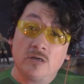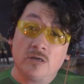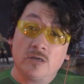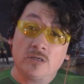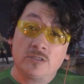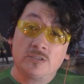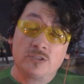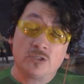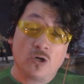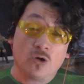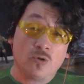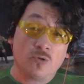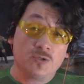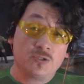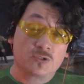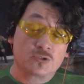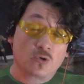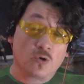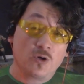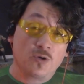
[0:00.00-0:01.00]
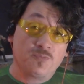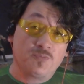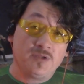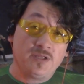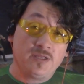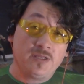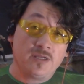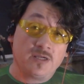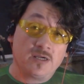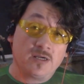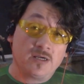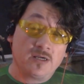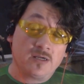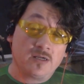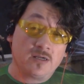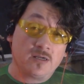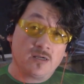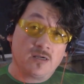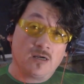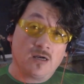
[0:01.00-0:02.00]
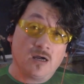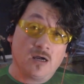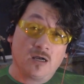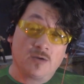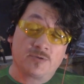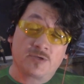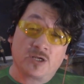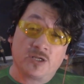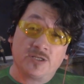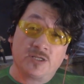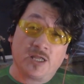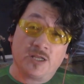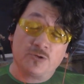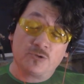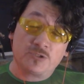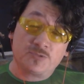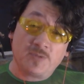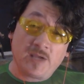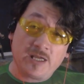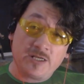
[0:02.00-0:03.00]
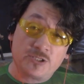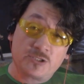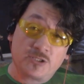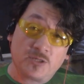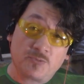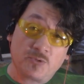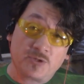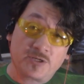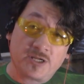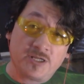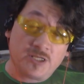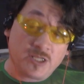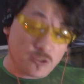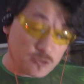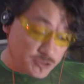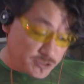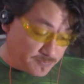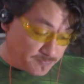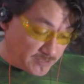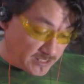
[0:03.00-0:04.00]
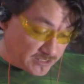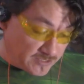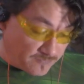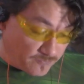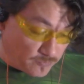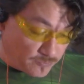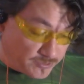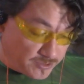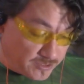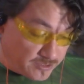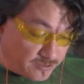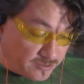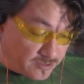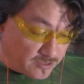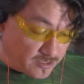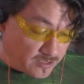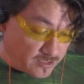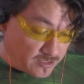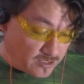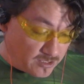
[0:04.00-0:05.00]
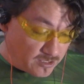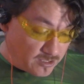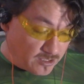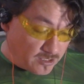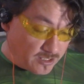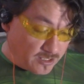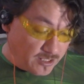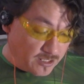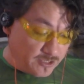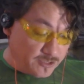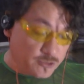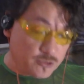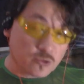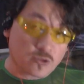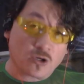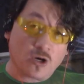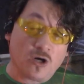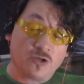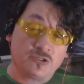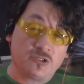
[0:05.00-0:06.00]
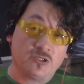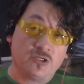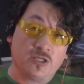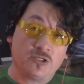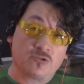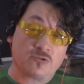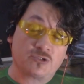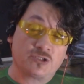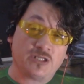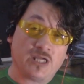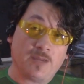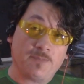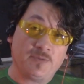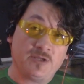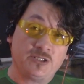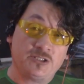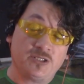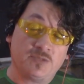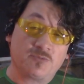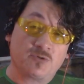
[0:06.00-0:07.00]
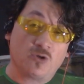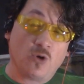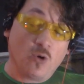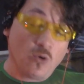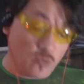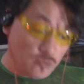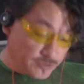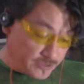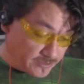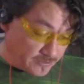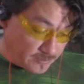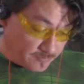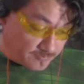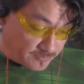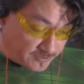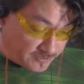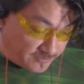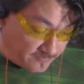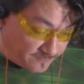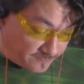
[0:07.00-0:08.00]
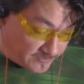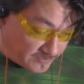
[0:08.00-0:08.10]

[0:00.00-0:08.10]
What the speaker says: So it is going to be a contenders match, number one contendership match for the Intercontinental Championship gold, I believe.